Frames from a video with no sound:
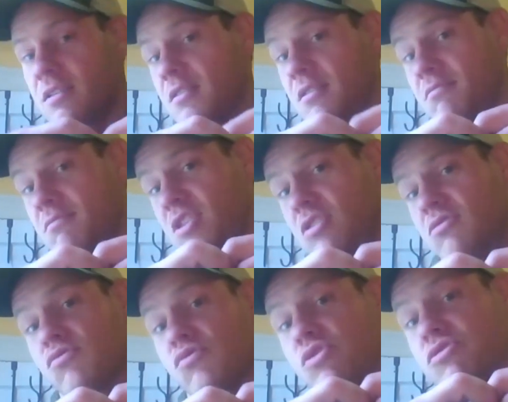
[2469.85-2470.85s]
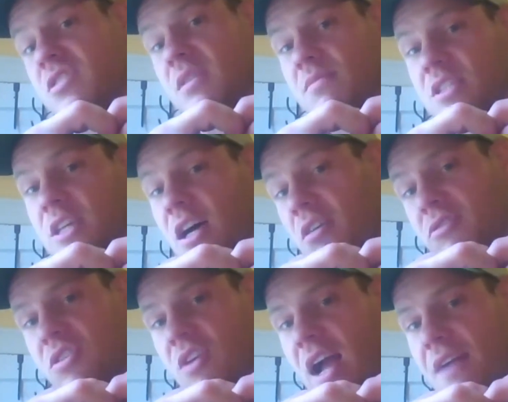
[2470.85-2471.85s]
The roots themselves
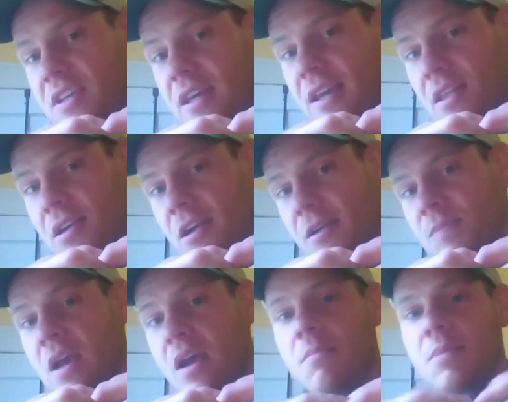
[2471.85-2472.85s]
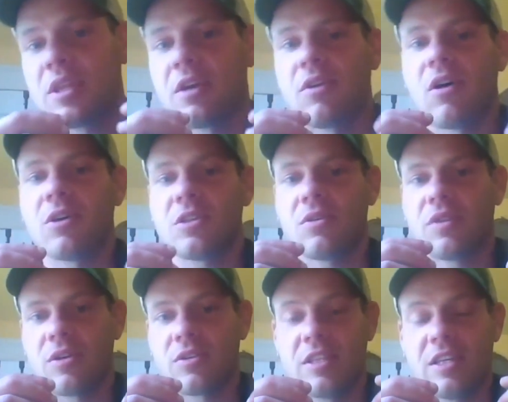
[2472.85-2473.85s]
graft together, but then also
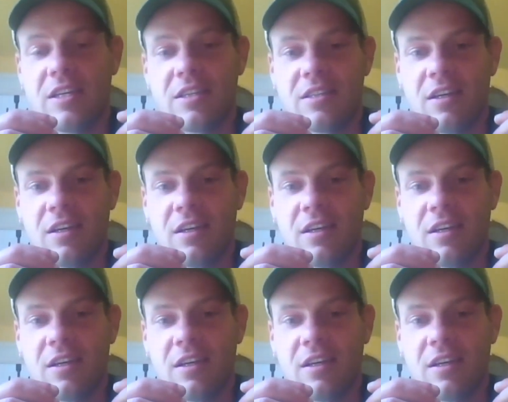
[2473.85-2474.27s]
there's these